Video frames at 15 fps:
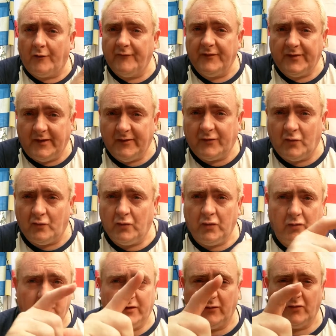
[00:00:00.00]
So obviously it took
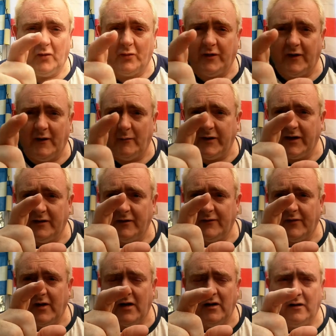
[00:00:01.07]
root because it was only that big at
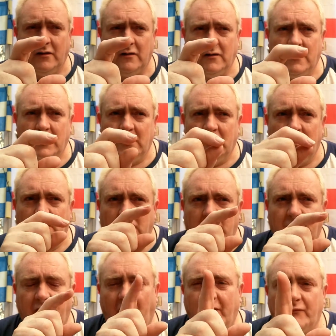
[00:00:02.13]
the start.
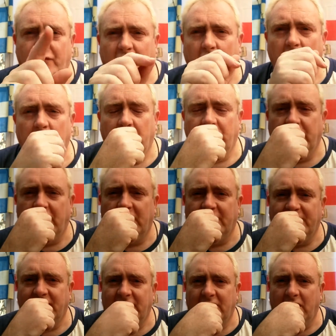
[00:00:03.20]
Now I'm toying with the
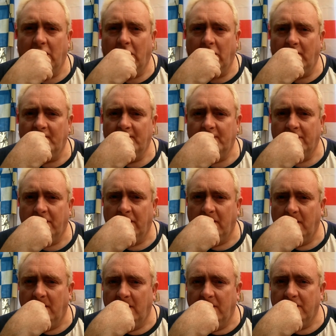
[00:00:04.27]
idea of
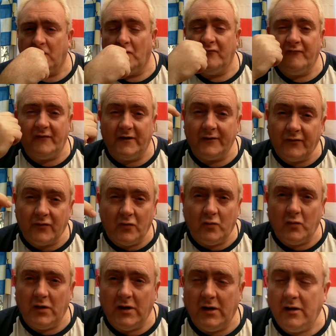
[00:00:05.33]
going to find
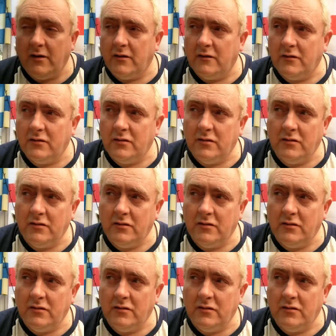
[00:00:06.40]
somewhere